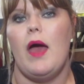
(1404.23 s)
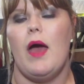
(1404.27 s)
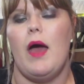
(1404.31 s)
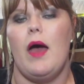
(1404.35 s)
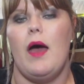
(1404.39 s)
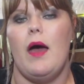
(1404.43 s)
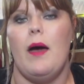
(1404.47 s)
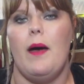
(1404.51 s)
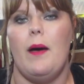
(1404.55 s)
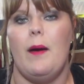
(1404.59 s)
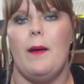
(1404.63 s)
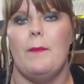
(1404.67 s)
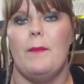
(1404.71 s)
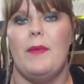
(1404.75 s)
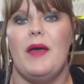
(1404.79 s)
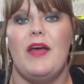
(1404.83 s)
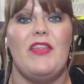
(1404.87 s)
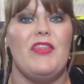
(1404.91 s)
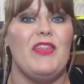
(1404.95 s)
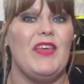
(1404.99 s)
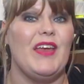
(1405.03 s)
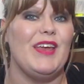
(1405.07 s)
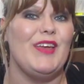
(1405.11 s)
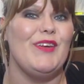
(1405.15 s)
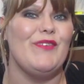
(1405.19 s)
Um,
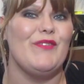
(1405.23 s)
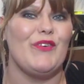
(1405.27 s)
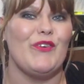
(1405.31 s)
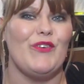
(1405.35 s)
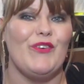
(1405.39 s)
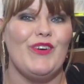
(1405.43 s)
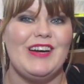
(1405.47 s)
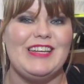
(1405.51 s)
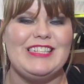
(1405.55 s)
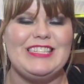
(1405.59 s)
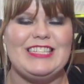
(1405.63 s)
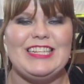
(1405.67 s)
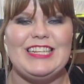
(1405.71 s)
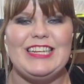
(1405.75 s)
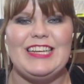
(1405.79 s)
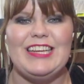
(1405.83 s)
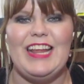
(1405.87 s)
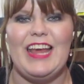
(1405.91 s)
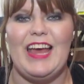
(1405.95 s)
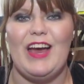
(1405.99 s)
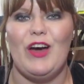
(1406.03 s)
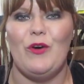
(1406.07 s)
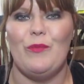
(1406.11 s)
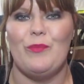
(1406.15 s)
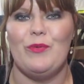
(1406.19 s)
thank you for
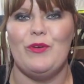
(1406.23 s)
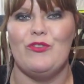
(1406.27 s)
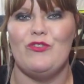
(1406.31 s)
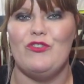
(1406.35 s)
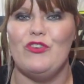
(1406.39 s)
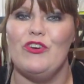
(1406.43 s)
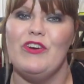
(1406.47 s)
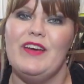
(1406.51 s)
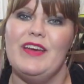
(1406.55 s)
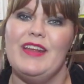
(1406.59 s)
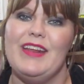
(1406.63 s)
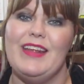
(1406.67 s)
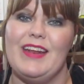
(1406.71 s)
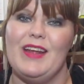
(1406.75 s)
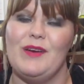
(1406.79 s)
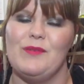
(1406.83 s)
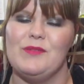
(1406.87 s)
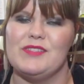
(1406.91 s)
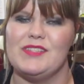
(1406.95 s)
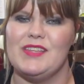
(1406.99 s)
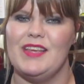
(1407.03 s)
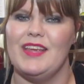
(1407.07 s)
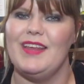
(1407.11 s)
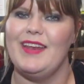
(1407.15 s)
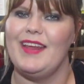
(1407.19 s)
watching. I hope you enjoyed, and I
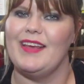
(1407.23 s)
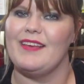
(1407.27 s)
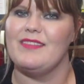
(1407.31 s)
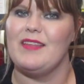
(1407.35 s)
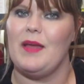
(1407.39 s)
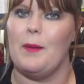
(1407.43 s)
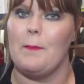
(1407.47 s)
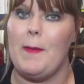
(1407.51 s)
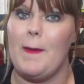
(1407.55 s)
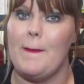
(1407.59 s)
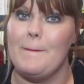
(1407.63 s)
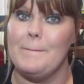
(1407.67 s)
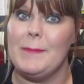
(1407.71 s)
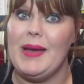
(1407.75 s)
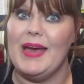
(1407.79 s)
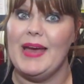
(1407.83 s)
will see you next time.